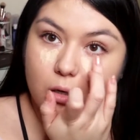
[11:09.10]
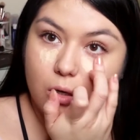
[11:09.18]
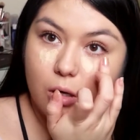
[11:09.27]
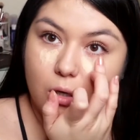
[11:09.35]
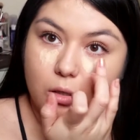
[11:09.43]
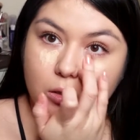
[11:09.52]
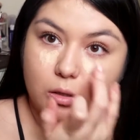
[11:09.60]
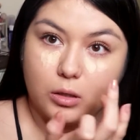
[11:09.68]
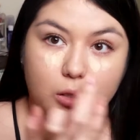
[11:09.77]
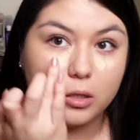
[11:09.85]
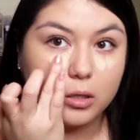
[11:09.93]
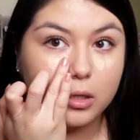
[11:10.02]

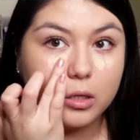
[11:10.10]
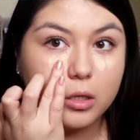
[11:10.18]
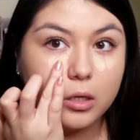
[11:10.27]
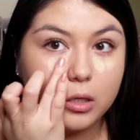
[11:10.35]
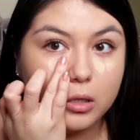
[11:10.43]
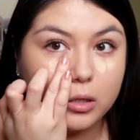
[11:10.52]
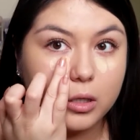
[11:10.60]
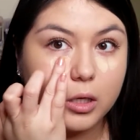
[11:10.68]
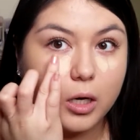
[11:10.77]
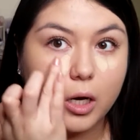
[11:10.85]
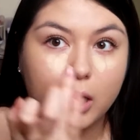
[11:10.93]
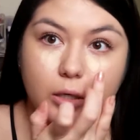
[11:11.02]
underneath the
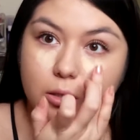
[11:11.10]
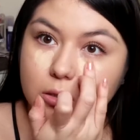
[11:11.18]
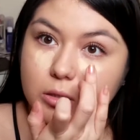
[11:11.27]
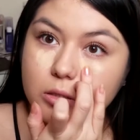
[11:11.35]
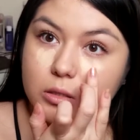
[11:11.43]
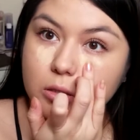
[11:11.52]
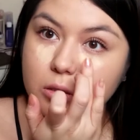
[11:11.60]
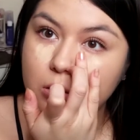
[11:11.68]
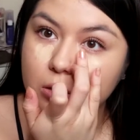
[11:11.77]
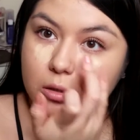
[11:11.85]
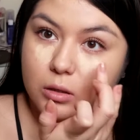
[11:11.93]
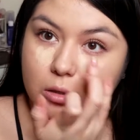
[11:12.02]
eyes
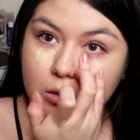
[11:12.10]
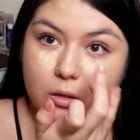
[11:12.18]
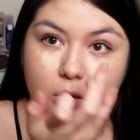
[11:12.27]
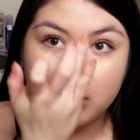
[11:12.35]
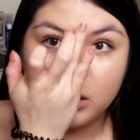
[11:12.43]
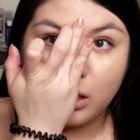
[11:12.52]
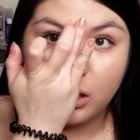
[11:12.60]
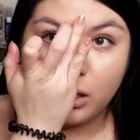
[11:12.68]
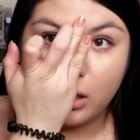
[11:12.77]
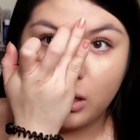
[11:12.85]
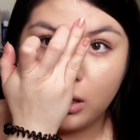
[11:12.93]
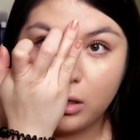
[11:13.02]

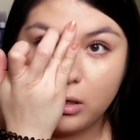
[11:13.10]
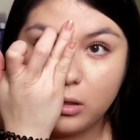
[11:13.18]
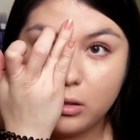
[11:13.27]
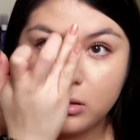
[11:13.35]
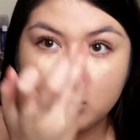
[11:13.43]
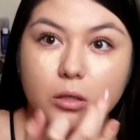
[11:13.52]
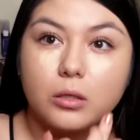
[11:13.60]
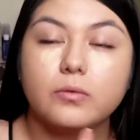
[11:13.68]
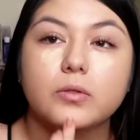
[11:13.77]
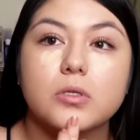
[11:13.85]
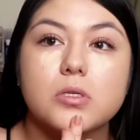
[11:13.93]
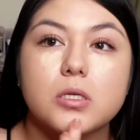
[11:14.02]
and kind of
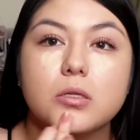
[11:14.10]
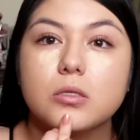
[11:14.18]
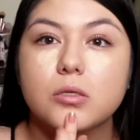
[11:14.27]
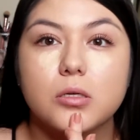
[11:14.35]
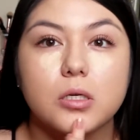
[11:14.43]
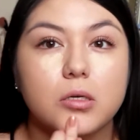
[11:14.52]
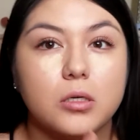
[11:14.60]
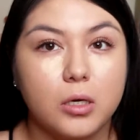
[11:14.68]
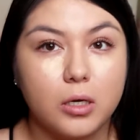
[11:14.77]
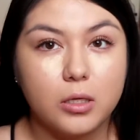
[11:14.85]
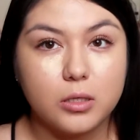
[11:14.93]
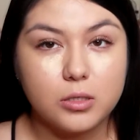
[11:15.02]
on the center.
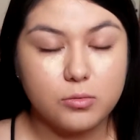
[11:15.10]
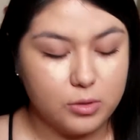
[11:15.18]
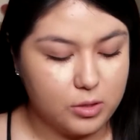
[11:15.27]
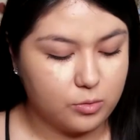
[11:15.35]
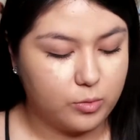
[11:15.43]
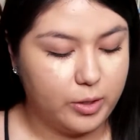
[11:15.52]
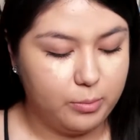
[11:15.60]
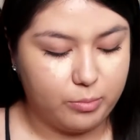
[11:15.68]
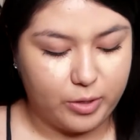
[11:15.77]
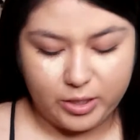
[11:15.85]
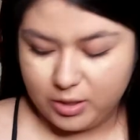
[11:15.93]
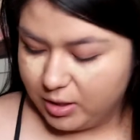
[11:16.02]
This one is quite
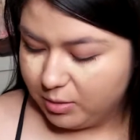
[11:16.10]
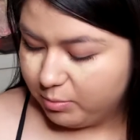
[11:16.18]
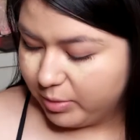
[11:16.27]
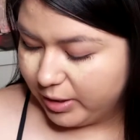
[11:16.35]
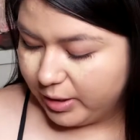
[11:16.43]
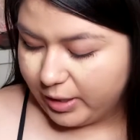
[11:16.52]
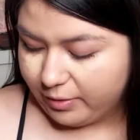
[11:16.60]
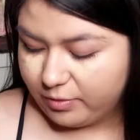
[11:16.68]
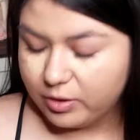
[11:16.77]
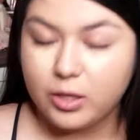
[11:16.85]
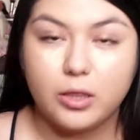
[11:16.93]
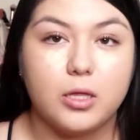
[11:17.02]
brightening, but I feel
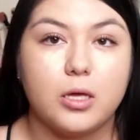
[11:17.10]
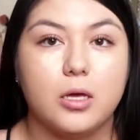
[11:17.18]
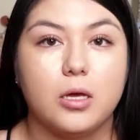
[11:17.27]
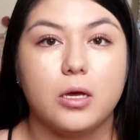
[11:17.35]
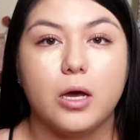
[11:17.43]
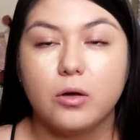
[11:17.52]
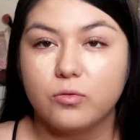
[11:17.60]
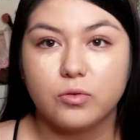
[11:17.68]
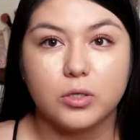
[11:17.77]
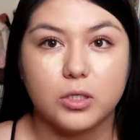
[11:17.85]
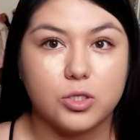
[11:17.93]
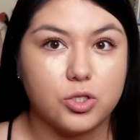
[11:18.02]
like the e.l.f.
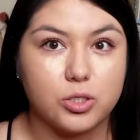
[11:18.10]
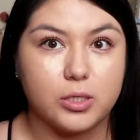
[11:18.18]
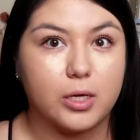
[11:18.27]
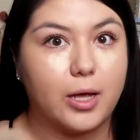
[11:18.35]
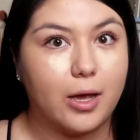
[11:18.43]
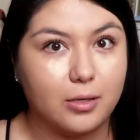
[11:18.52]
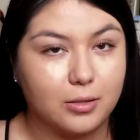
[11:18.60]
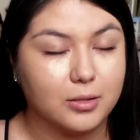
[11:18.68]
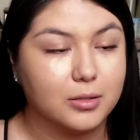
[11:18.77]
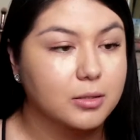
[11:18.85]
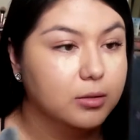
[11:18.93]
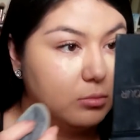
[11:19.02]
one is just like hella
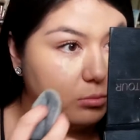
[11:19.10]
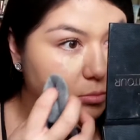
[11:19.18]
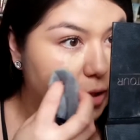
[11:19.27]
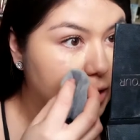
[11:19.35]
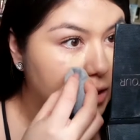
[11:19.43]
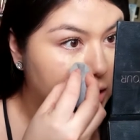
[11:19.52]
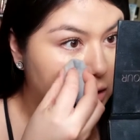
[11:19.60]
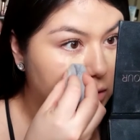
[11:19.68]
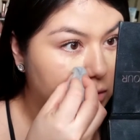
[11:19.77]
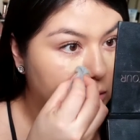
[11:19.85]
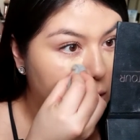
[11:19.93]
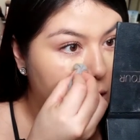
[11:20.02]
brightening, you
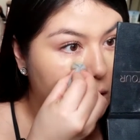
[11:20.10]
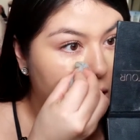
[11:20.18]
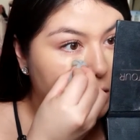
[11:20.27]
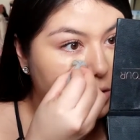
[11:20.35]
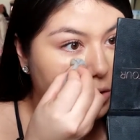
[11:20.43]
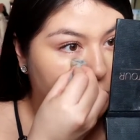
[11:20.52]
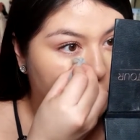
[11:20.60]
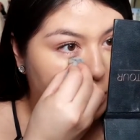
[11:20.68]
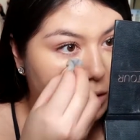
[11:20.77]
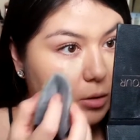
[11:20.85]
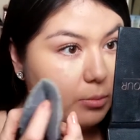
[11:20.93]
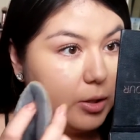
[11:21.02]
know? So
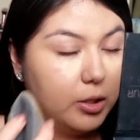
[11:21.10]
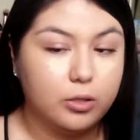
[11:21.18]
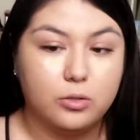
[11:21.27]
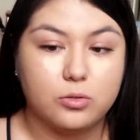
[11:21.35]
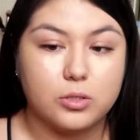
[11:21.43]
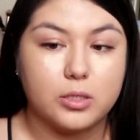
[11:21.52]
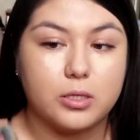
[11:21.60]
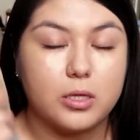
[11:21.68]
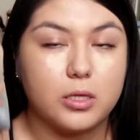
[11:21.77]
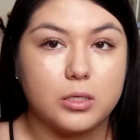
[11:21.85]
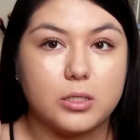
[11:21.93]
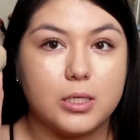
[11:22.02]
I'm gonna use
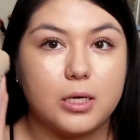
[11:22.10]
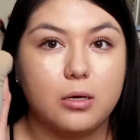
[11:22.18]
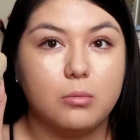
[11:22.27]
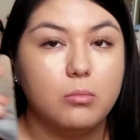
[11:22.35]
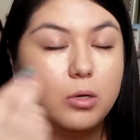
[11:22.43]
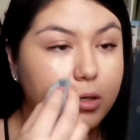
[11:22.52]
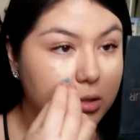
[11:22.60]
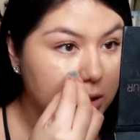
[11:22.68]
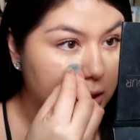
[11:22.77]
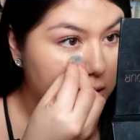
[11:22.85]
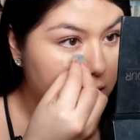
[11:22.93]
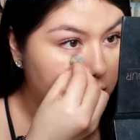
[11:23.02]
the same
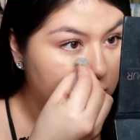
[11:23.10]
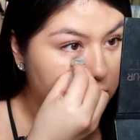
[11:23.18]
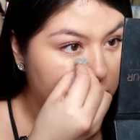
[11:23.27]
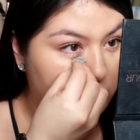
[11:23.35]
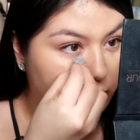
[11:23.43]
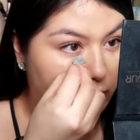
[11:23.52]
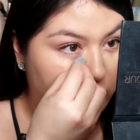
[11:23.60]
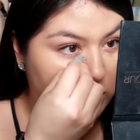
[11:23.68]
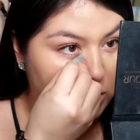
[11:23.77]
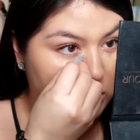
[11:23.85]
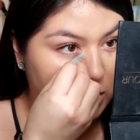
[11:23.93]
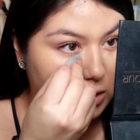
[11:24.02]
side that I use for the
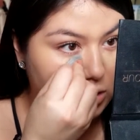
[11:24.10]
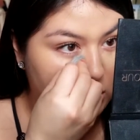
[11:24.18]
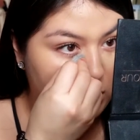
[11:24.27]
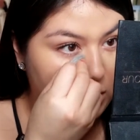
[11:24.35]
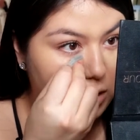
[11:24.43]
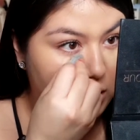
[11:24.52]
foundation, actually,